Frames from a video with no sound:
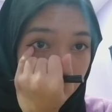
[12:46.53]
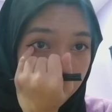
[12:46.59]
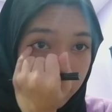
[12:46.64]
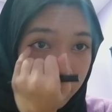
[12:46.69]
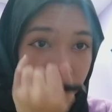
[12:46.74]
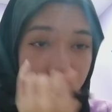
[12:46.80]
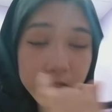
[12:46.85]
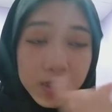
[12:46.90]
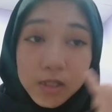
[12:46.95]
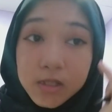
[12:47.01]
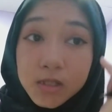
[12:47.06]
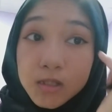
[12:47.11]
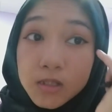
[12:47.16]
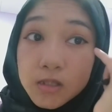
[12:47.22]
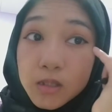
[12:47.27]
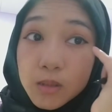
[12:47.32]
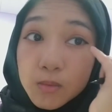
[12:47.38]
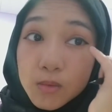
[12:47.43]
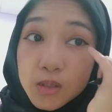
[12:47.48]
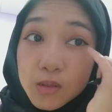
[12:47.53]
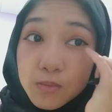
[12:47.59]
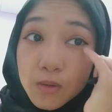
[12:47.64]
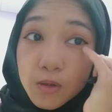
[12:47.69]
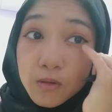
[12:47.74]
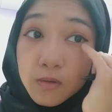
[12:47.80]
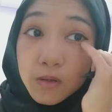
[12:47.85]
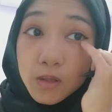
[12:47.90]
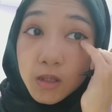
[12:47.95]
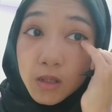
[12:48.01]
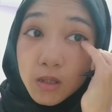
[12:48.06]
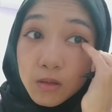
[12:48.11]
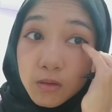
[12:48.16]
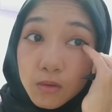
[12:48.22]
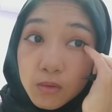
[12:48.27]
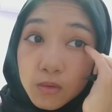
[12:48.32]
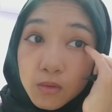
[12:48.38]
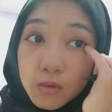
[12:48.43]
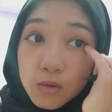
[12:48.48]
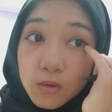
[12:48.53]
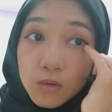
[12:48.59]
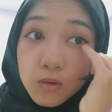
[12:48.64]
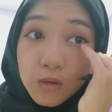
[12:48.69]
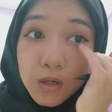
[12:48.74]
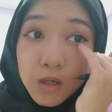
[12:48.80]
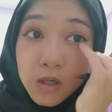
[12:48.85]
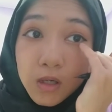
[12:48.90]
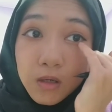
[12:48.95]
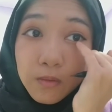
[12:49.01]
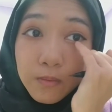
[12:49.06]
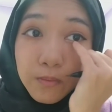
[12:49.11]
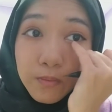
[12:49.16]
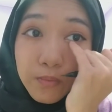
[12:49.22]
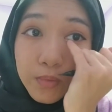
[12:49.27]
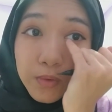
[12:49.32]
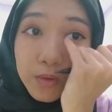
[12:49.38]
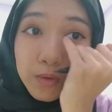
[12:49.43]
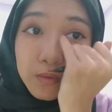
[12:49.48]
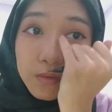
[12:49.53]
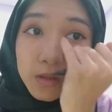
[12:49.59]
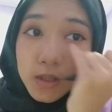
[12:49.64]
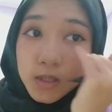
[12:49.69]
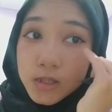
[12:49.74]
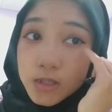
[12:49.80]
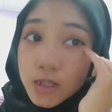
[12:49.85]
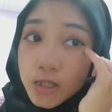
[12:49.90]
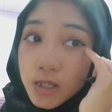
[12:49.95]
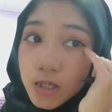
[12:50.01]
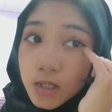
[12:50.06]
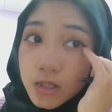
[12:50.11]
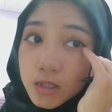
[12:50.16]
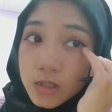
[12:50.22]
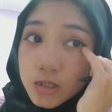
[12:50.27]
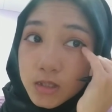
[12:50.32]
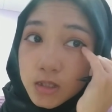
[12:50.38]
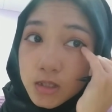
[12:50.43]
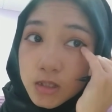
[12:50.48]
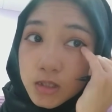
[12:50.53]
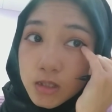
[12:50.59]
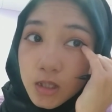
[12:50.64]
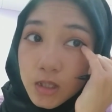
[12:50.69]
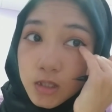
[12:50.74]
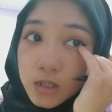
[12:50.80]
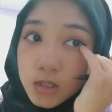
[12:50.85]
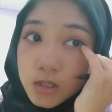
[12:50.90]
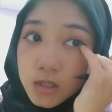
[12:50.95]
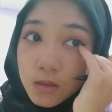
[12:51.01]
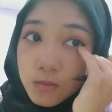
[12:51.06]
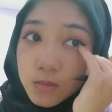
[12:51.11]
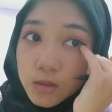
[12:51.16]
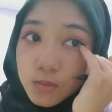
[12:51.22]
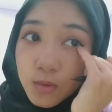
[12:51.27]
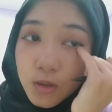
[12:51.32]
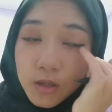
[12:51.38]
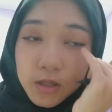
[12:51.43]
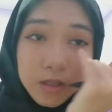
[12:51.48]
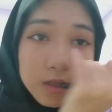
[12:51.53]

Just at the same spot, okay? Don't go beyond like that. Just at the same spot